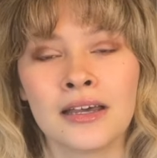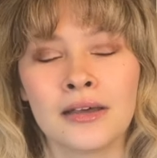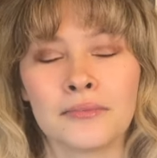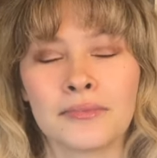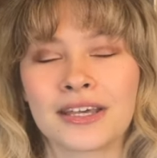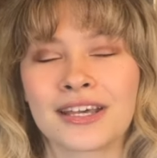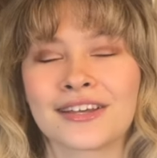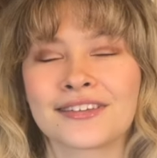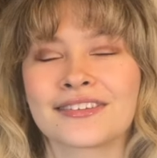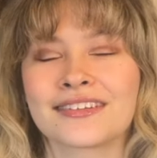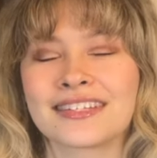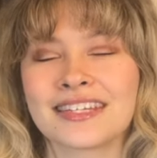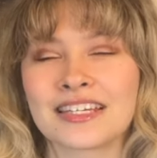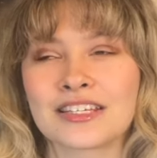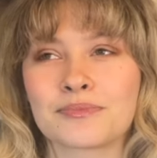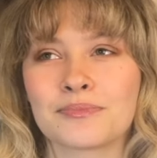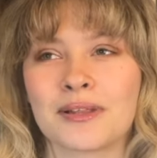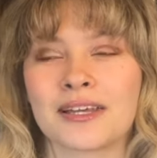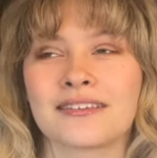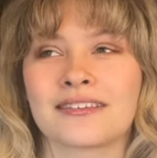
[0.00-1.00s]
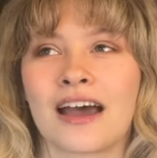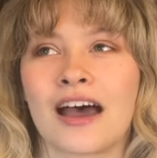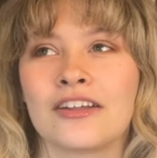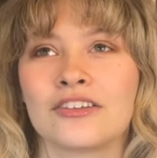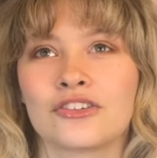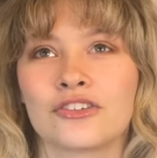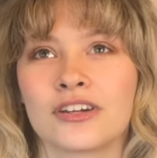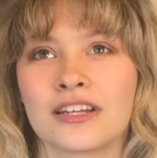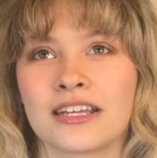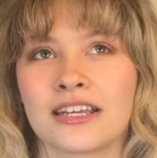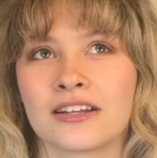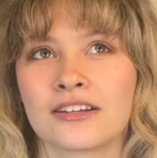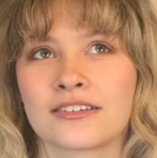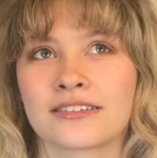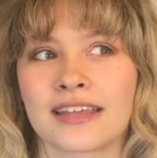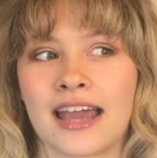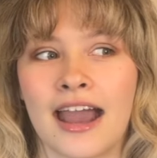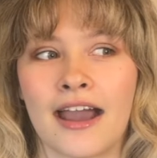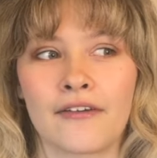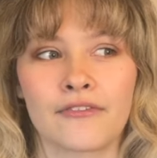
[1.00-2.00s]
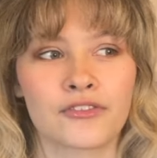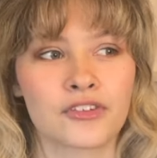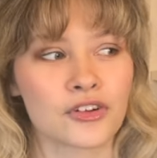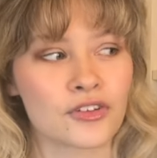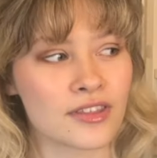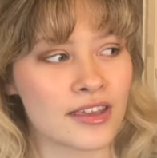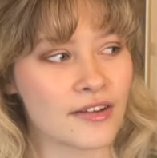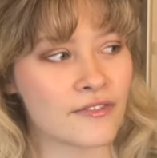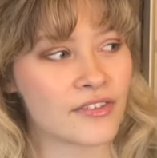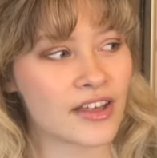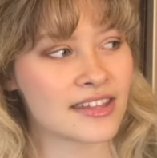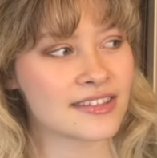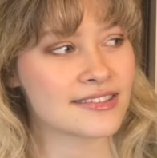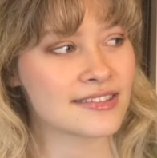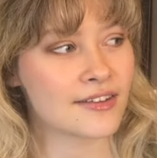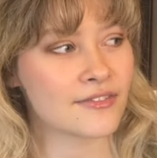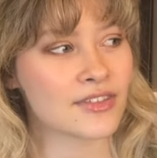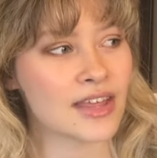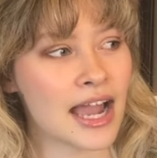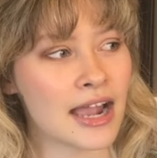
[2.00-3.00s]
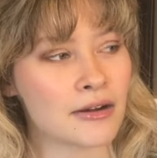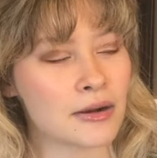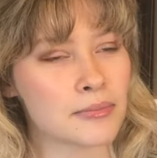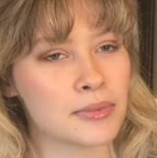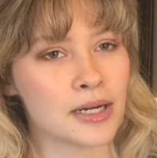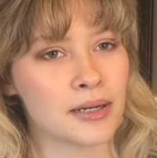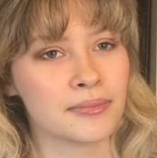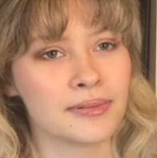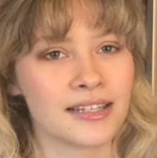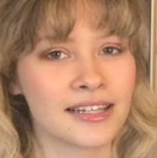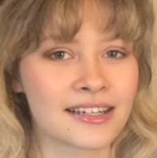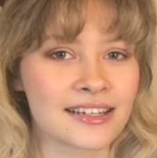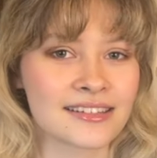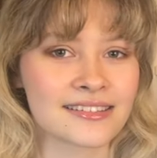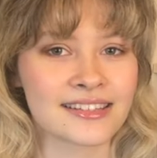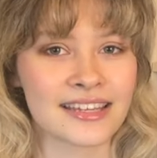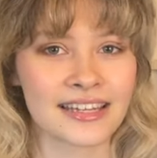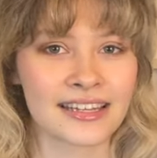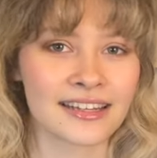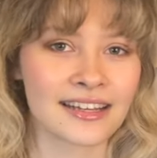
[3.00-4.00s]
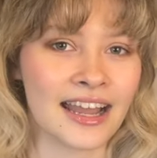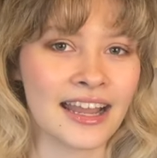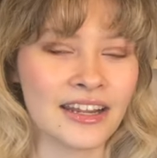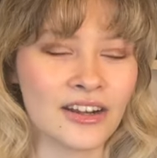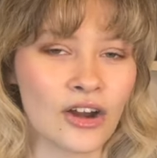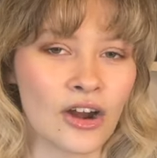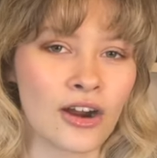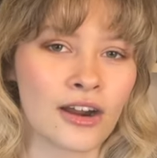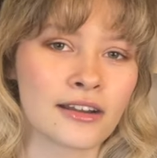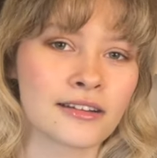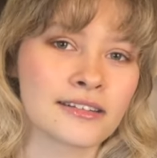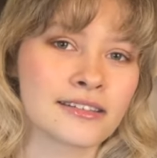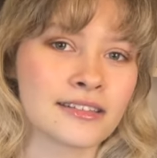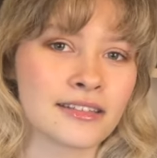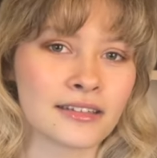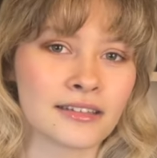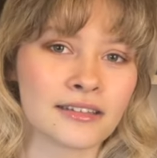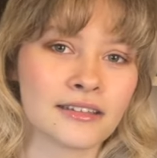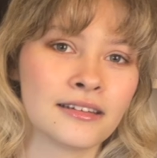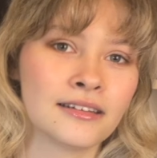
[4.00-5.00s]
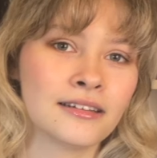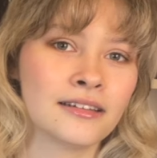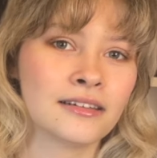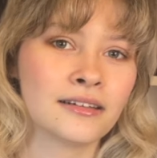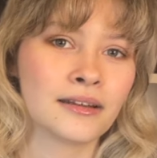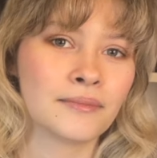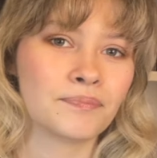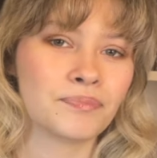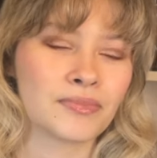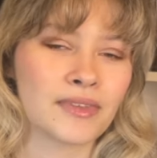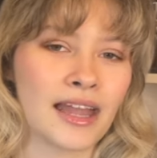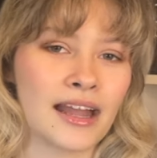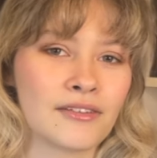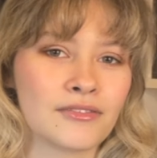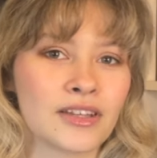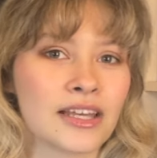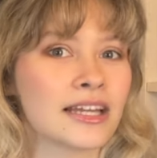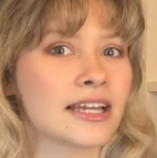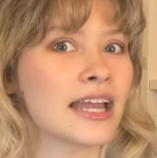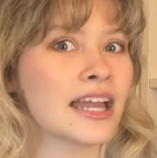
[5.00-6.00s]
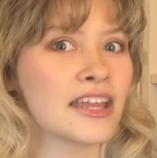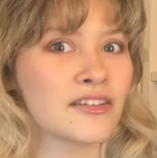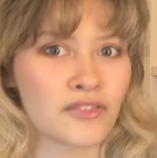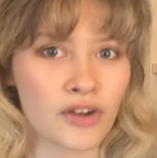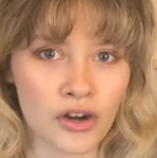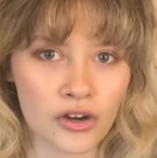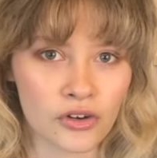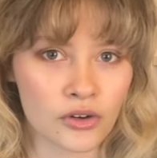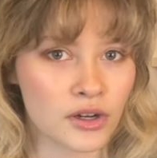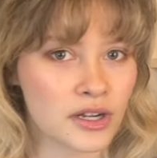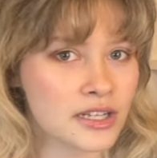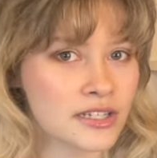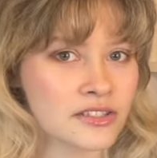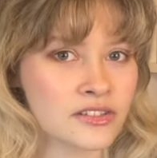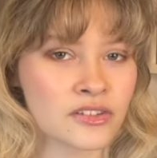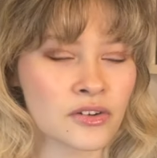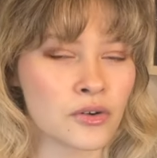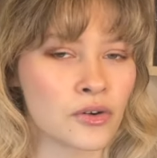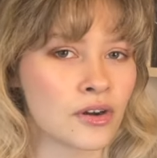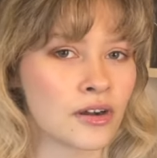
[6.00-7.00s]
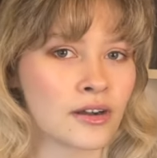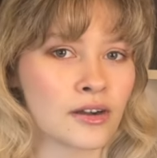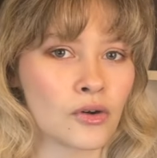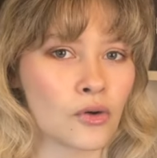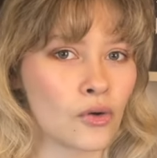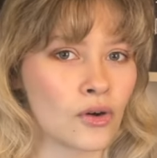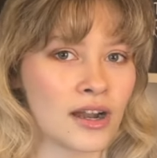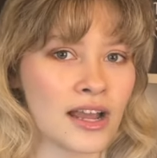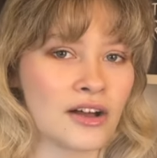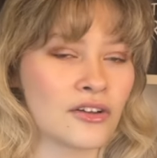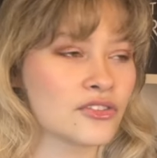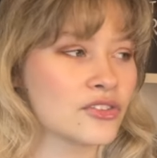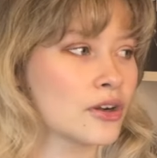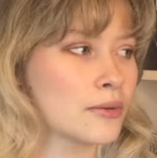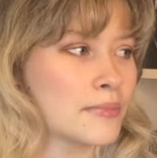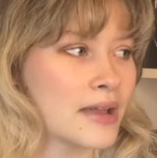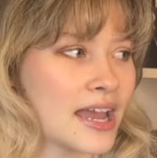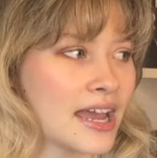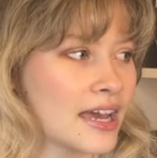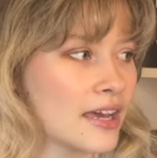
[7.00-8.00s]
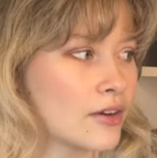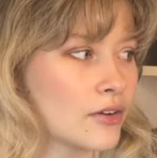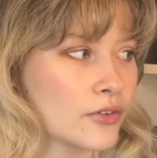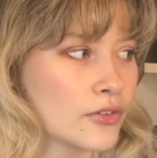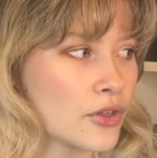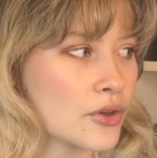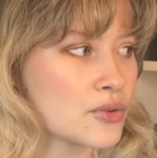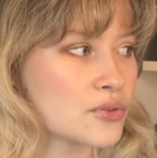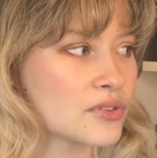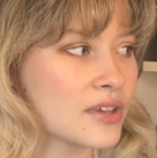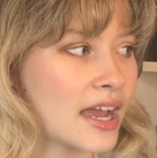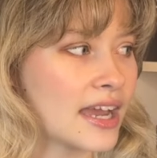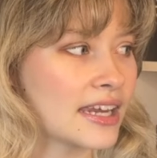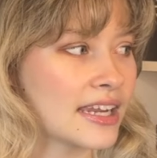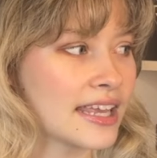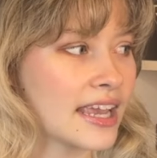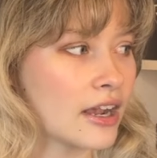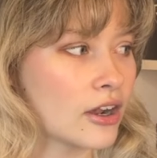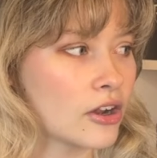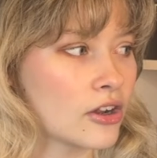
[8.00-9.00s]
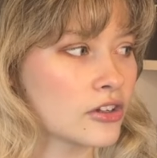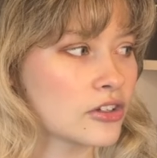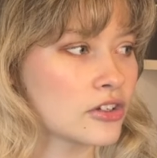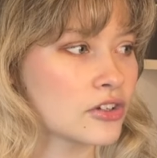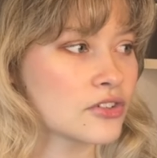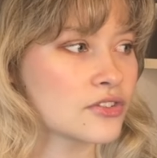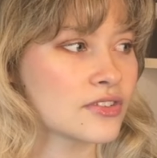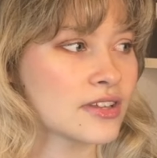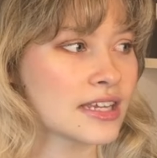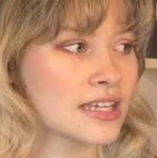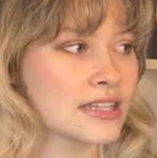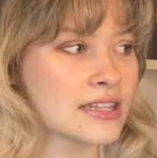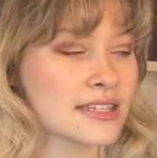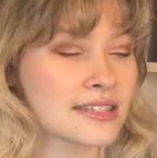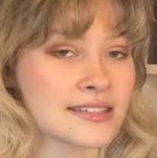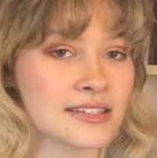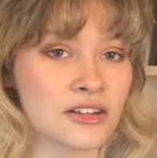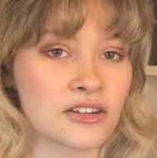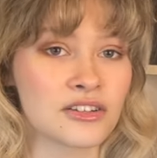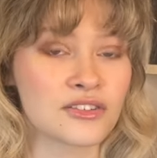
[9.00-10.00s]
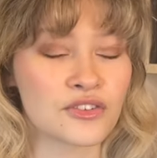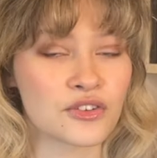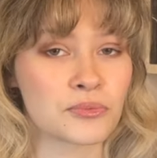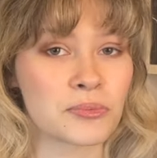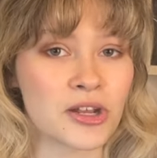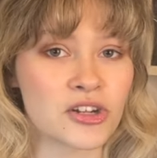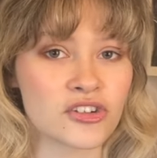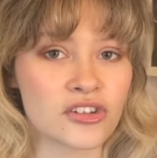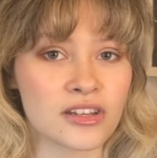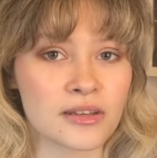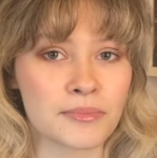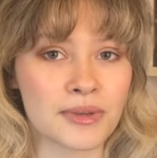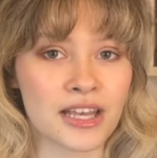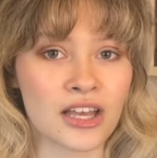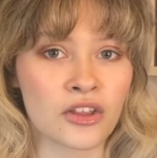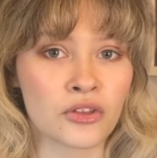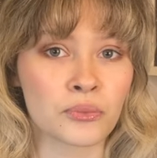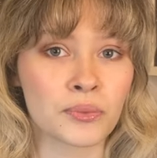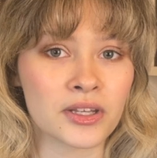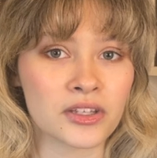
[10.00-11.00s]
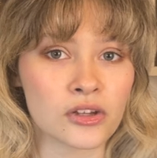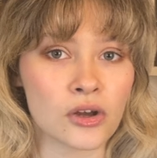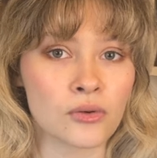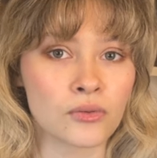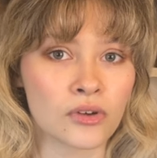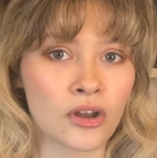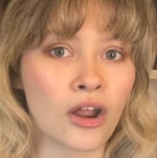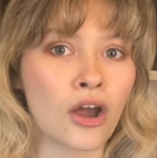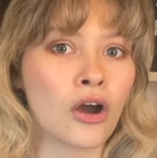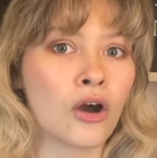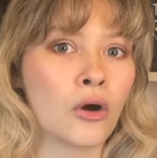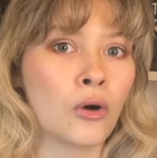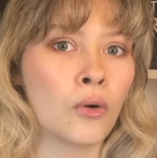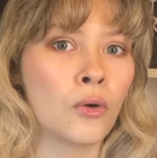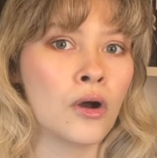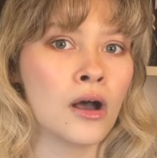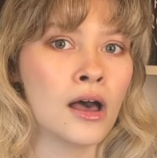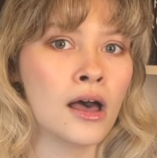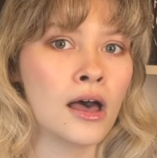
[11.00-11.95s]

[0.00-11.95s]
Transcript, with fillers: Because it takes place 100 years after the events of the High Republic, it's, like, kind of hard to have, like, Avar Kriss or Elzar Mann or those kind of characters in the series, especially because we don't know,